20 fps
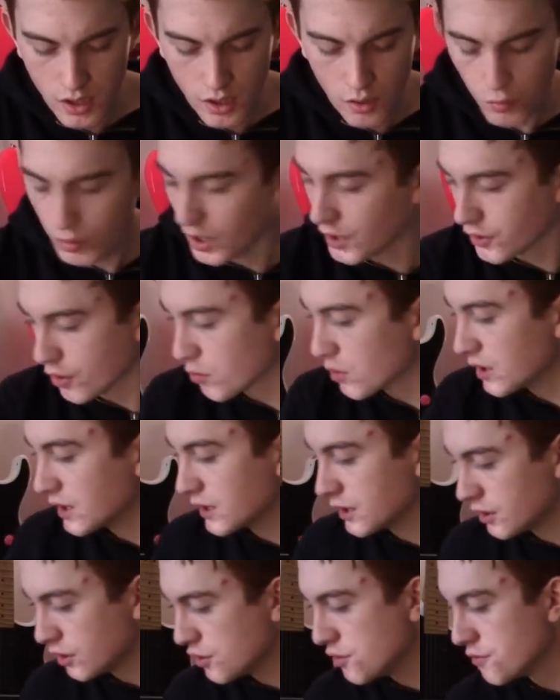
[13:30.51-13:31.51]
well, I don't really
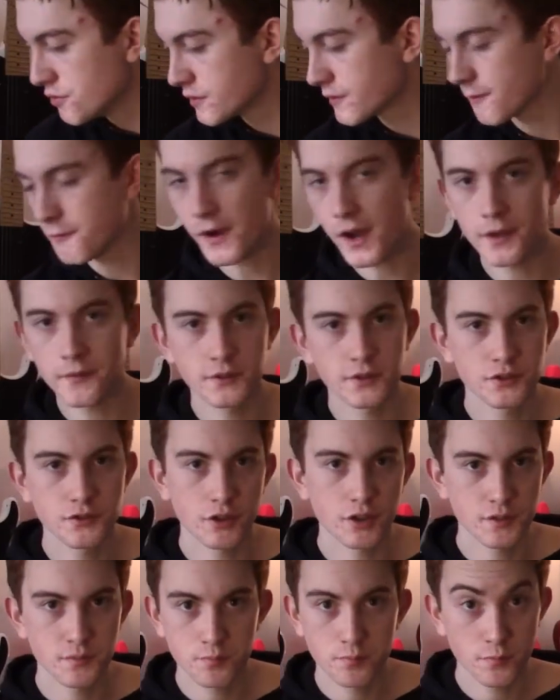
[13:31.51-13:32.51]
use 5 to
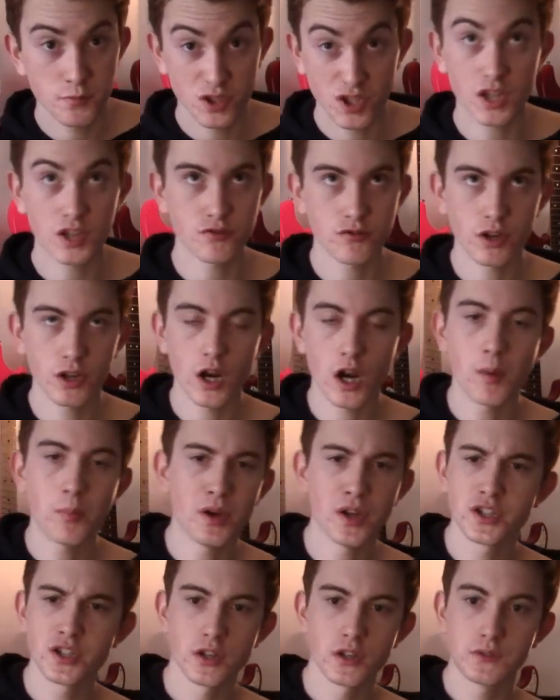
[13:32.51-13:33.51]
6 string
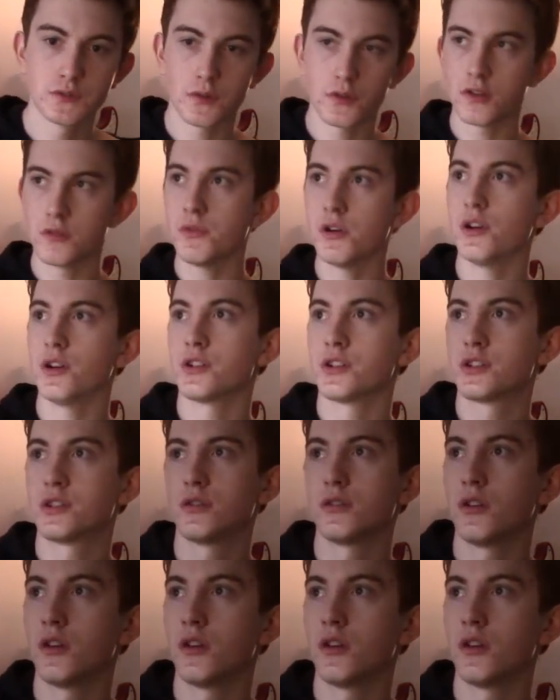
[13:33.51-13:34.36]
arpeggios very much,